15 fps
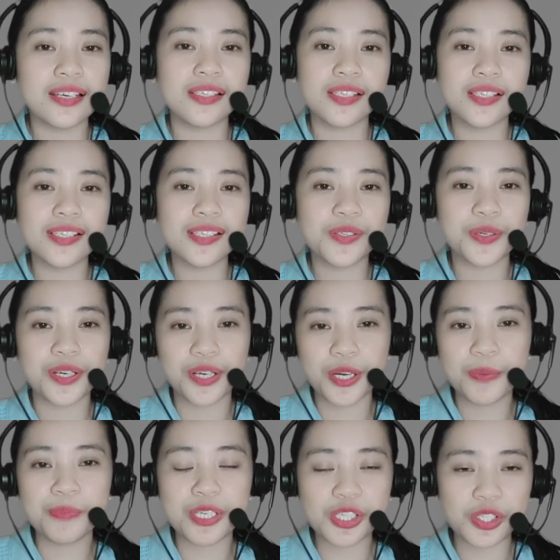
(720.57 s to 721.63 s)
as his or
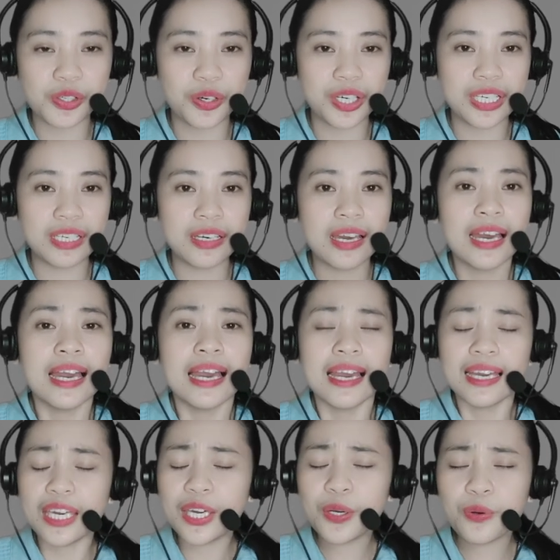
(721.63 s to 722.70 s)
her mission,
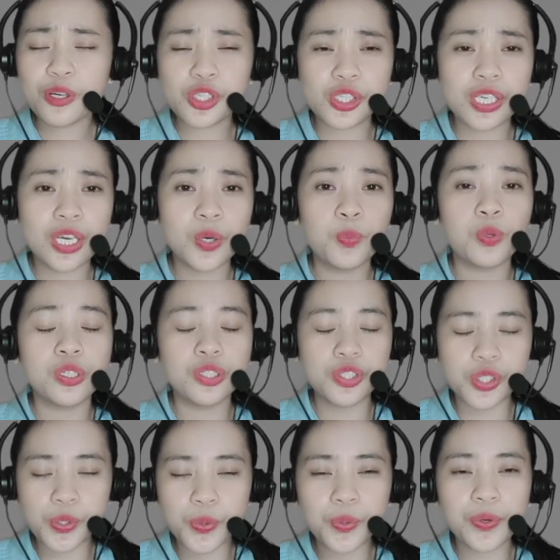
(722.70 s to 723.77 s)
he or she will
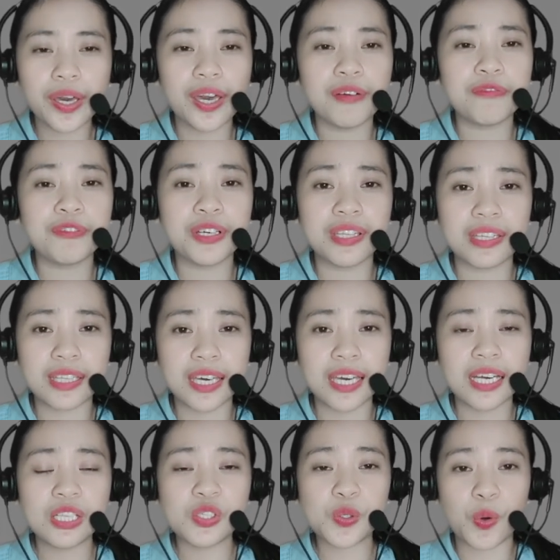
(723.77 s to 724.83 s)
do
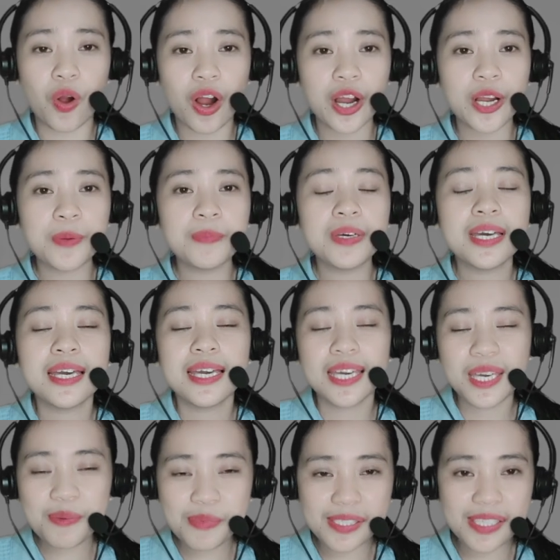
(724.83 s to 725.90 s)
everything to arm
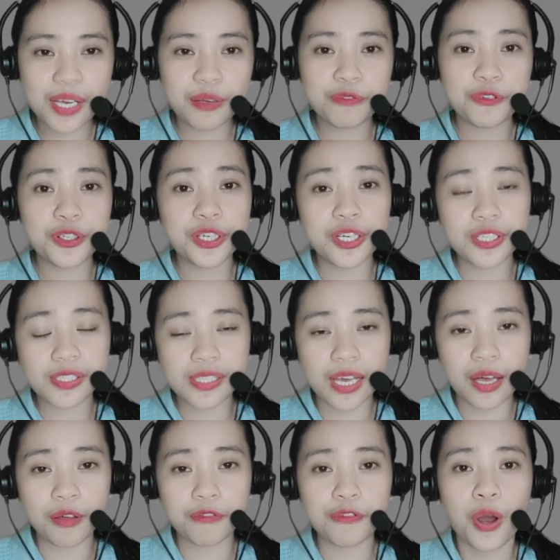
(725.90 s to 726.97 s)
himself or
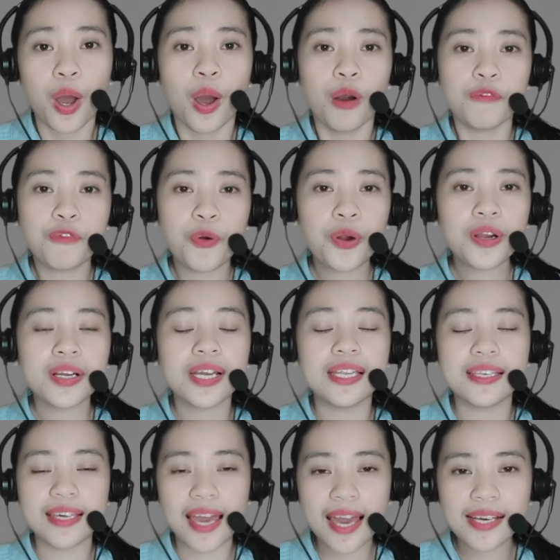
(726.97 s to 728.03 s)
herself for
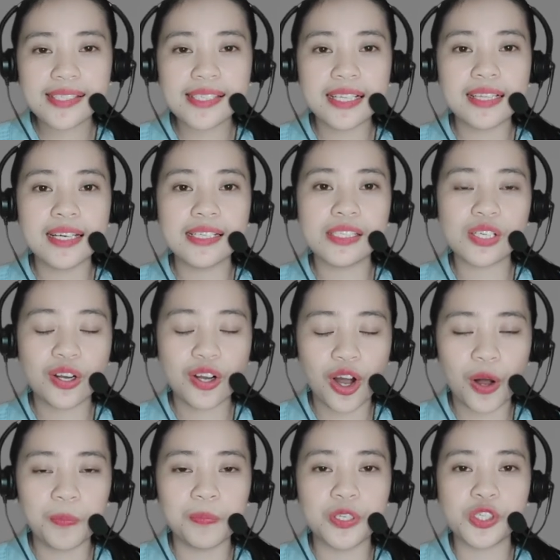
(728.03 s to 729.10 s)
an excellent
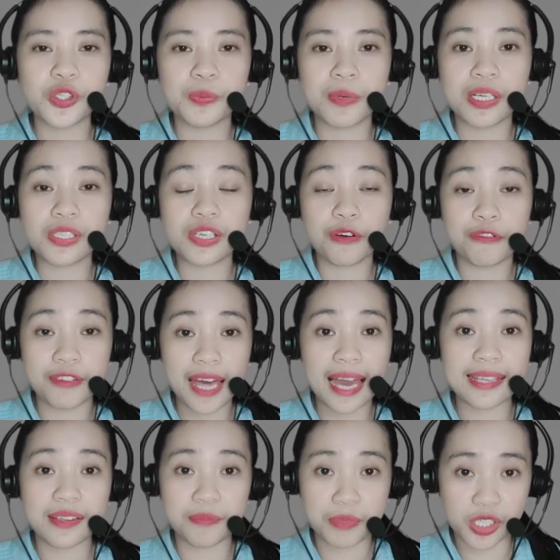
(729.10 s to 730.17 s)
accomplishment of
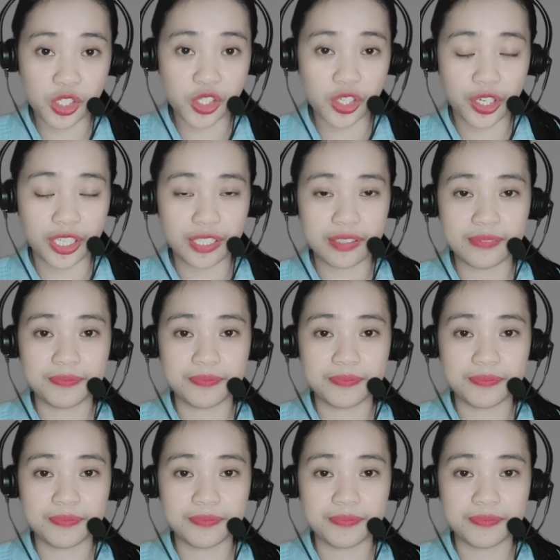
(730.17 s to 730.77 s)
that mission.